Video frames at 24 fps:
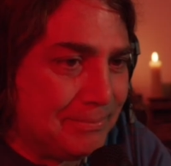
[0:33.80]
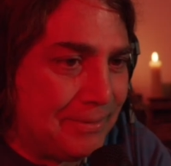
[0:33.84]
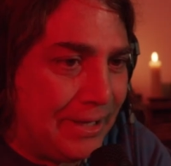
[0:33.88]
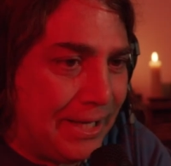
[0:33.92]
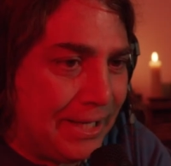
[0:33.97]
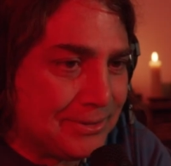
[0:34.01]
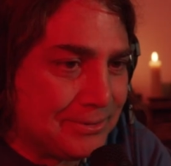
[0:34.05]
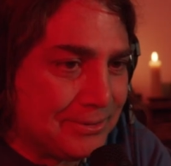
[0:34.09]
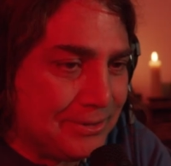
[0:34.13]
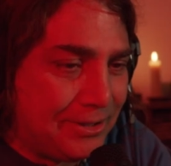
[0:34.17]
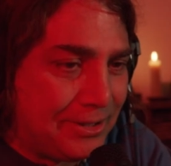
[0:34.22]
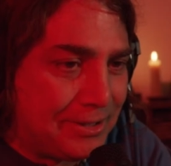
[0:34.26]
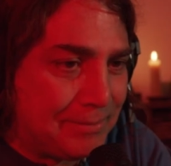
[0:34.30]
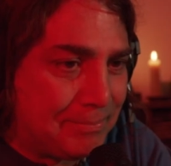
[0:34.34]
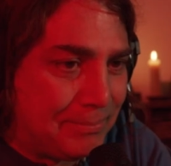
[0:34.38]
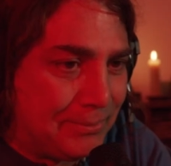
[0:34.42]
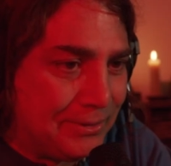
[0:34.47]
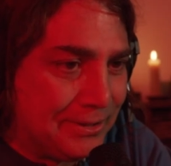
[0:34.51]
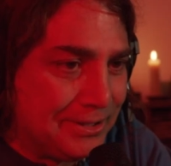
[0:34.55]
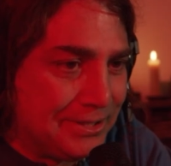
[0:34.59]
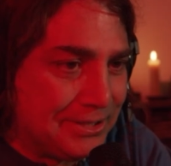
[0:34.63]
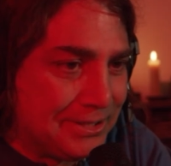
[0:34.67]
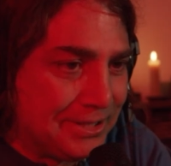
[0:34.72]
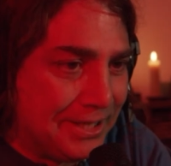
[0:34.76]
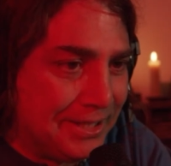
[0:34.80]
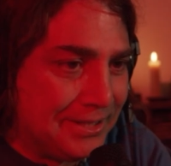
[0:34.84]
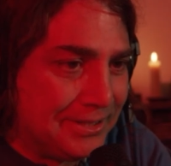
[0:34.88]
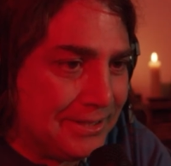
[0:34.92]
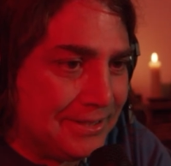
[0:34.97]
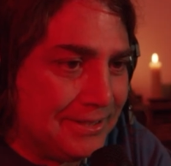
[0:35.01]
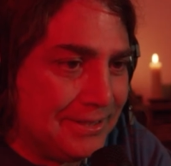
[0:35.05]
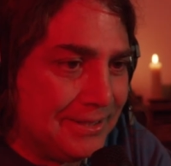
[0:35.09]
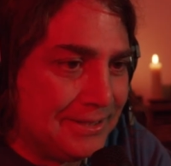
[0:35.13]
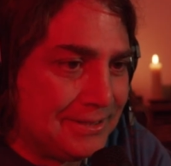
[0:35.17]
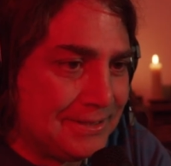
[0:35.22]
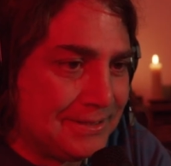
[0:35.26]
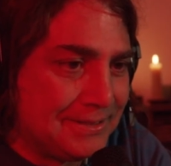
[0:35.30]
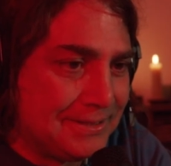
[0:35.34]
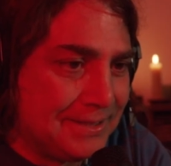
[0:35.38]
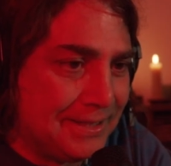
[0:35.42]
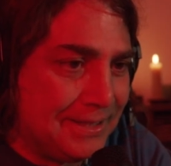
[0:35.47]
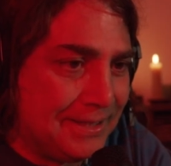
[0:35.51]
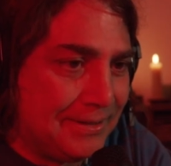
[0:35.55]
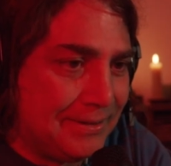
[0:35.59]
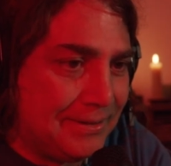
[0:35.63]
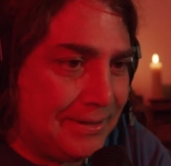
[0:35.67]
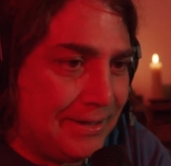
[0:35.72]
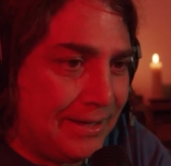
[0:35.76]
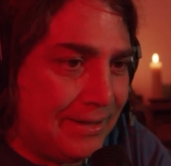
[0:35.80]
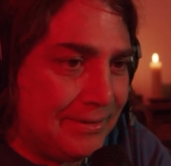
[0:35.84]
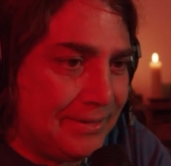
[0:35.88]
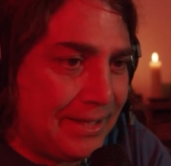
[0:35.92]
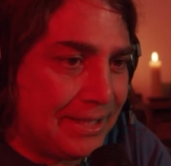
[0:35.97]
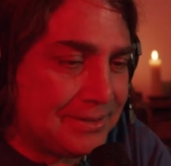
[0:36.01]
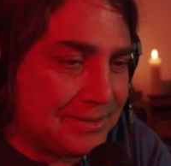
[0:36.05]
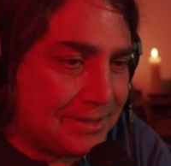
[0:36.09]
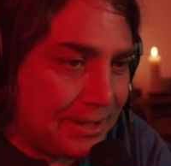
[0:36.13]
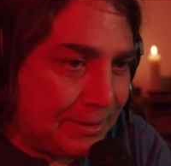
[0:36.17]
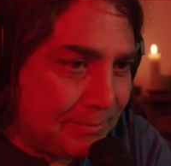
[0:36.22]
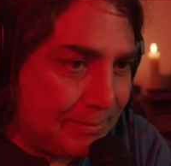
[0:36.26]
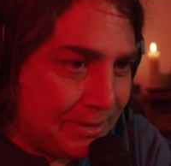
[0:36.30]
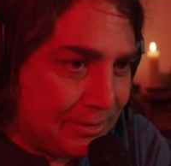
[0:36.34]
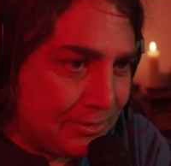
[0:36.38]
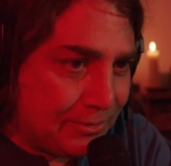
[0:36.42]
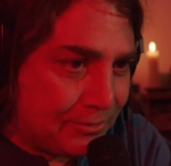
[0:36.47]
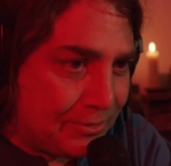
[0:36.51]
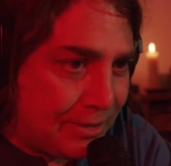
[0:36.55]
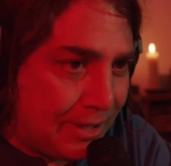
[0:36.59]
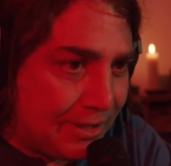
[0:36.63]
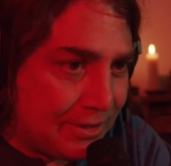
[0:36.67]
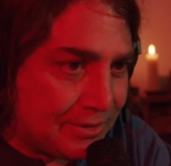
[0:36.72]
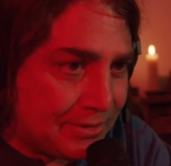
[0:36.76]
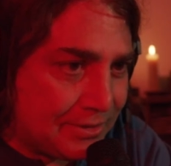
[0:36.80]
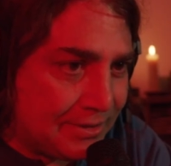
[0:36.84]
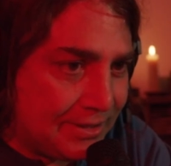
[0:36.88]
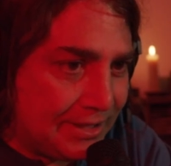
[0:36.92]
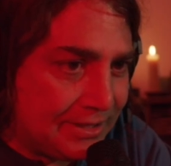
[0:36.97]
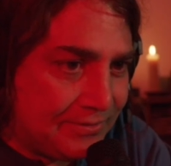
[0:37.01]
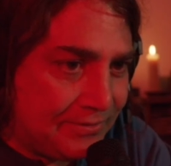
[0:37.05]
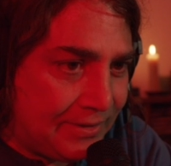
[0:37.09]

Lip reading: you, Axel. I appreciate it. It's that's some introduction.